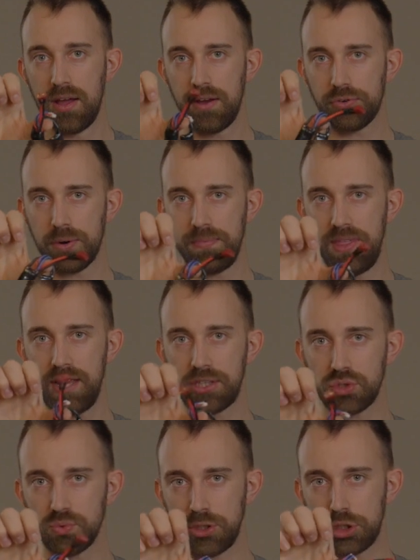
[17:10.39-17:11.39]
from
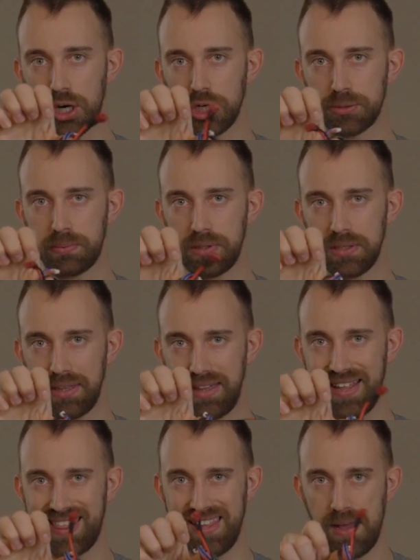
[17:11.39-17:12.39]
this rechargeable
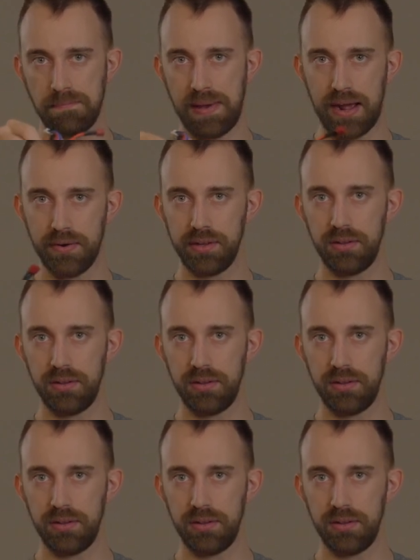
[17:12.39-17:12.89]
lithium battery.